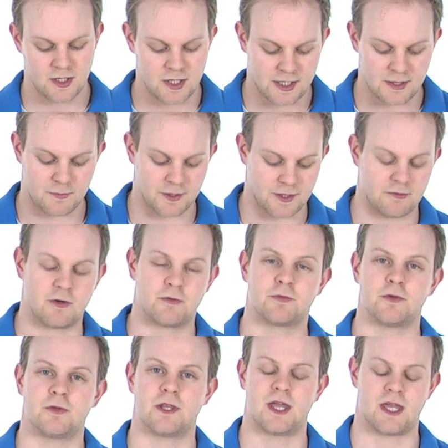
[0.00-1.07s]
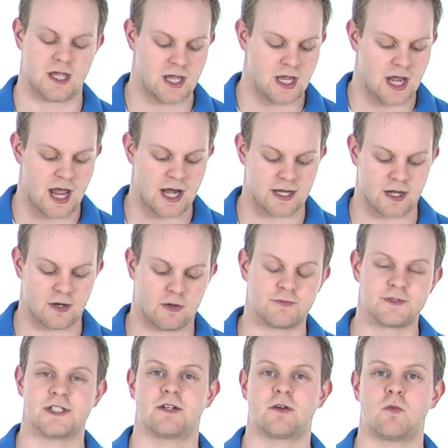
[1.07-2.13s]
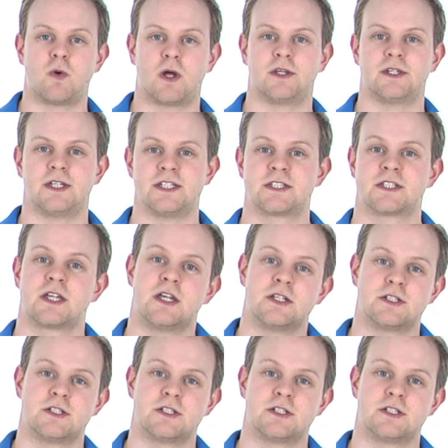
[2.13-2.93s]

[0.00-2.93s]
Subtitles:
you can put their arm through there, and now obviously they've got one disc,